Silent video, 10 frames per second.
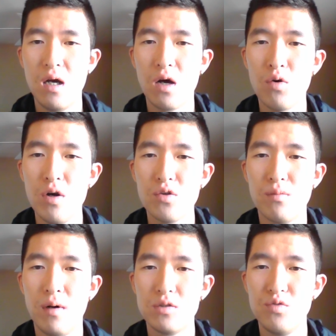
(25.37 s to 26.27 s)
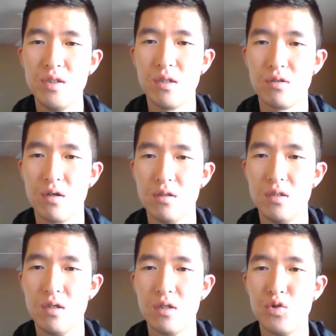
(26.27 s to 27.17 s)
According to most researchers,
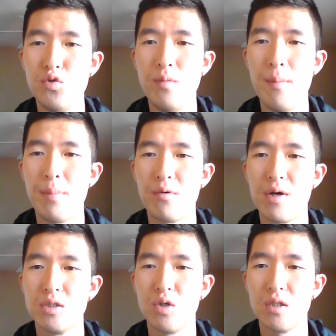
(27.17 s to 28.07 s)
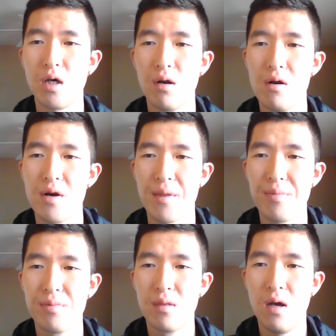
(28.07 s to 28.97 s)
there are two main barriers to adult
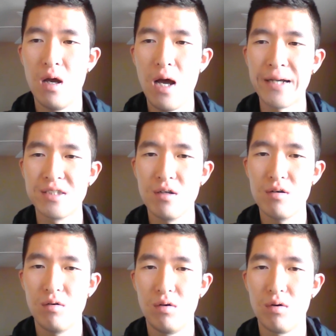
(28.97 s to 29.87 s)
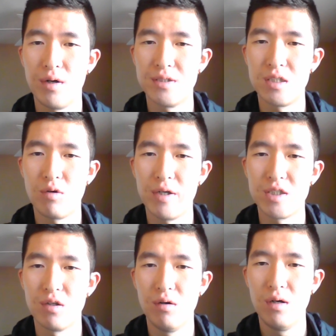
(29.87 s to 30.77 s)
learning: external or
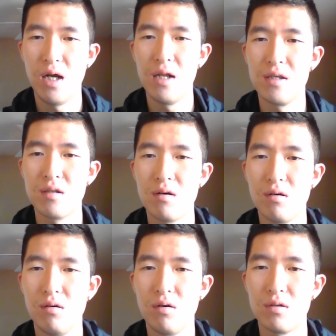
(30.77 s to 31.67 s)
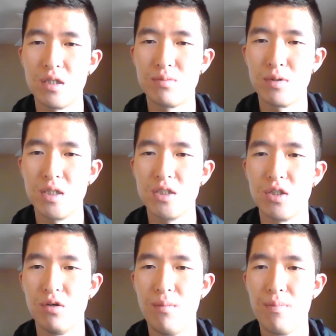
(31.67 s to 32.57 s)
situational, and internal or
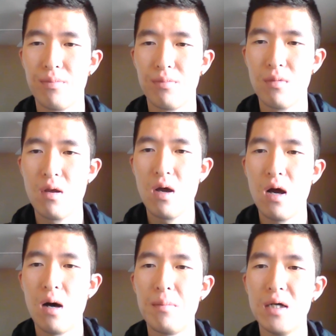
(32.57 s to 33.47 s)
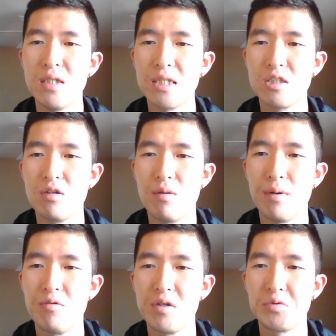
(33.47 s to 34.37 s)
dispositional. Among the external
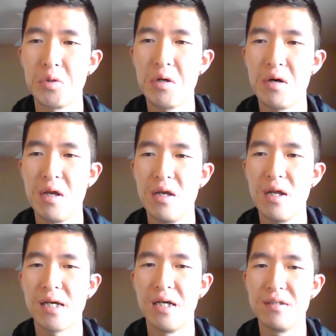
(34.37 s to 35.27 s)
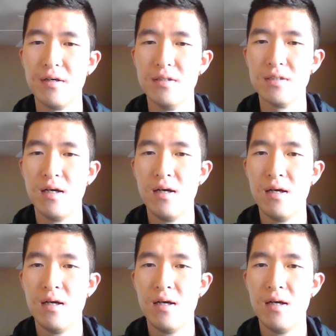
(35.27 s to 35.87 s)
barriers to learning, it contains